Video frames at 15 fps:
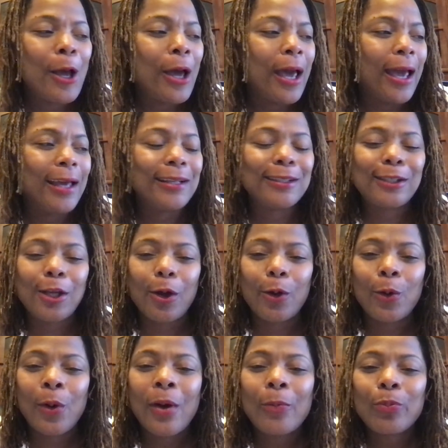and
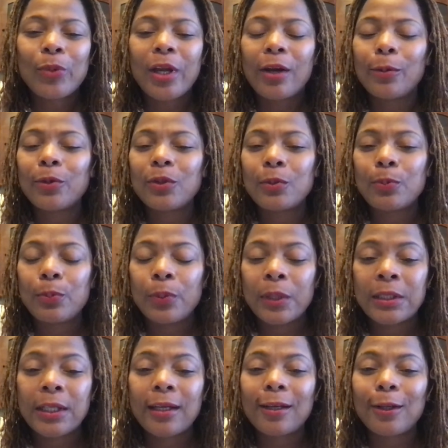so there are
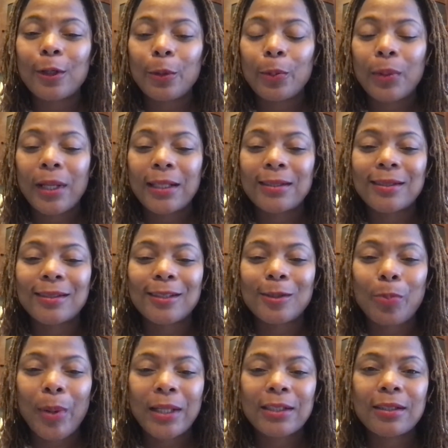particular places,
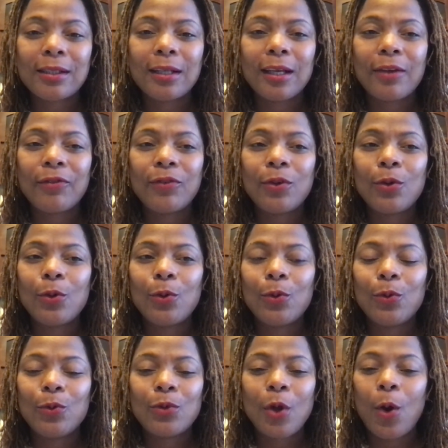especially if
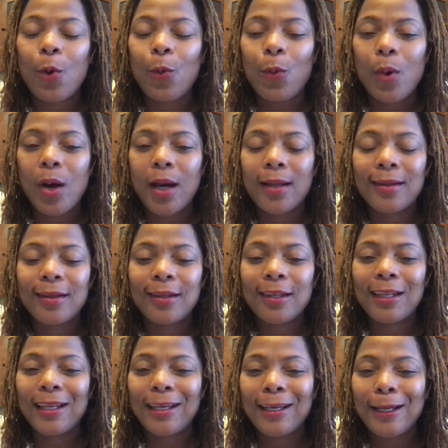you don't
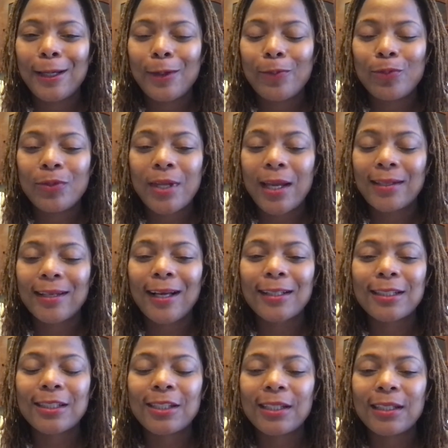want the
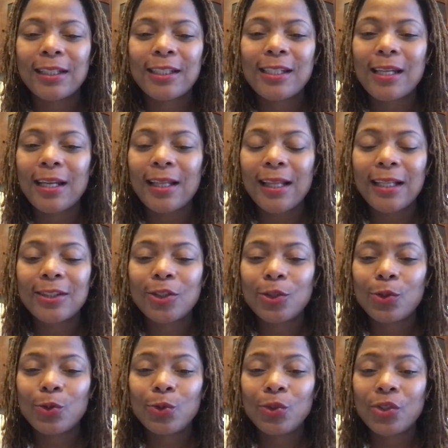technology listening, that
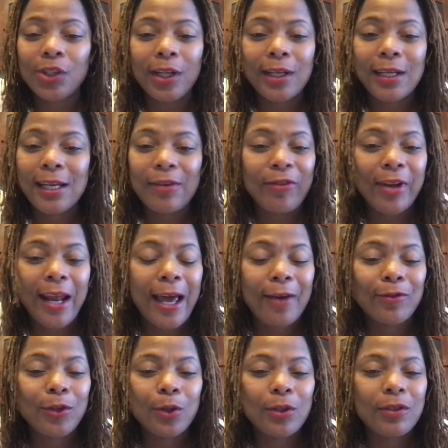you shouldn't even
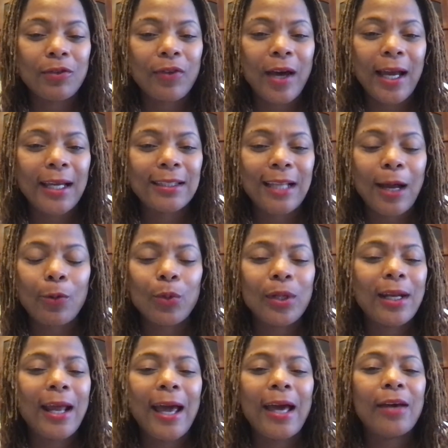have your device. I
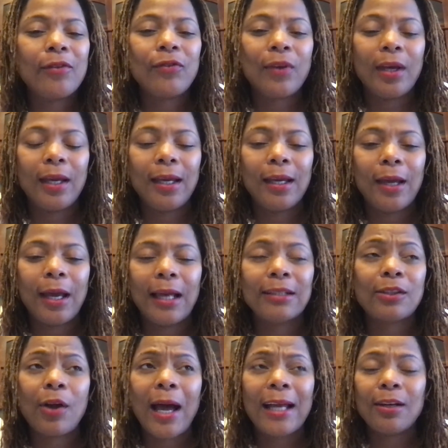wouldn't have I
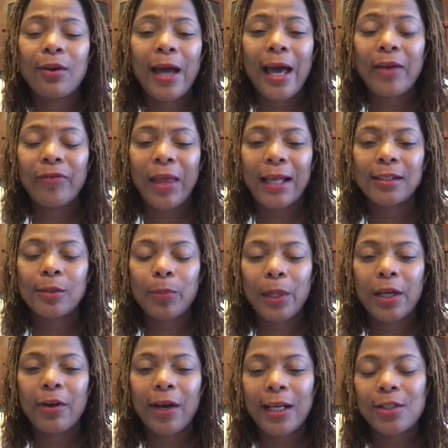know I don't have that
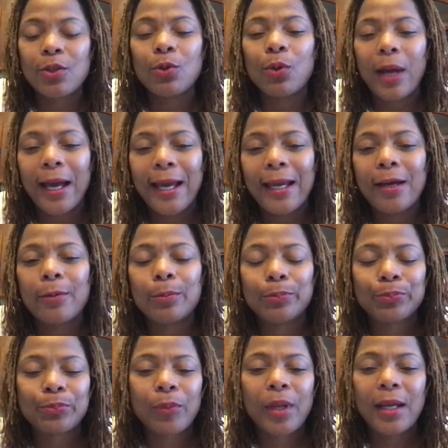speaker. I
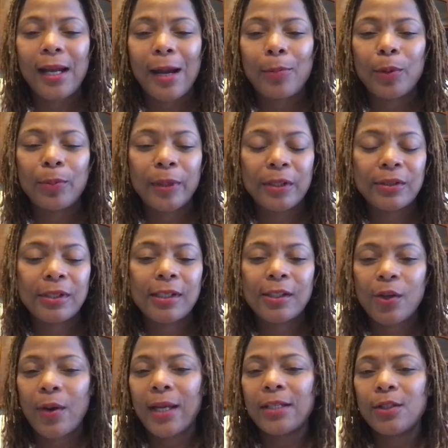am an Apple person,
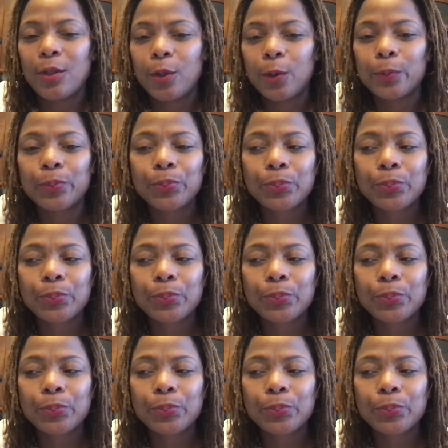so I do